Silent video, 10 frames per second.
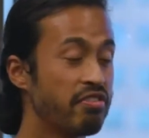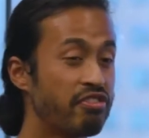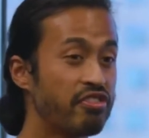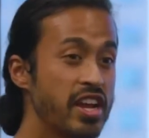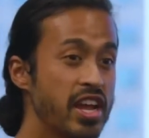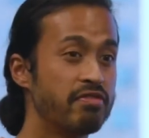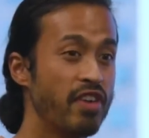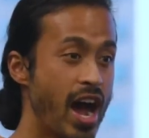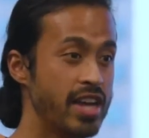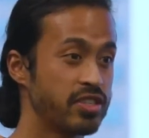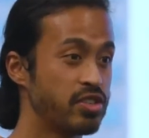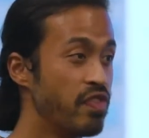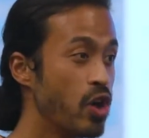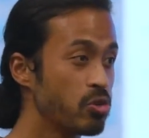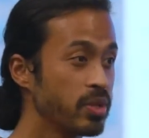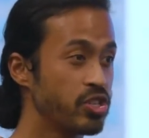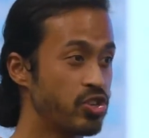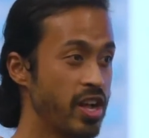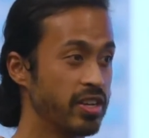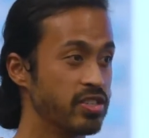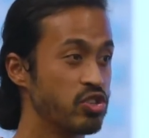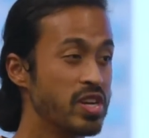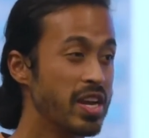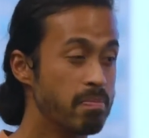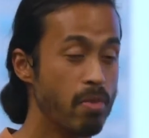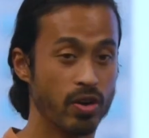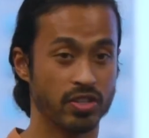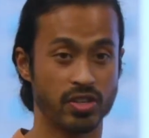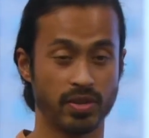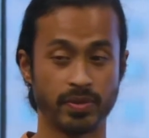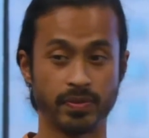free advice to vulnerable Australians who need it most.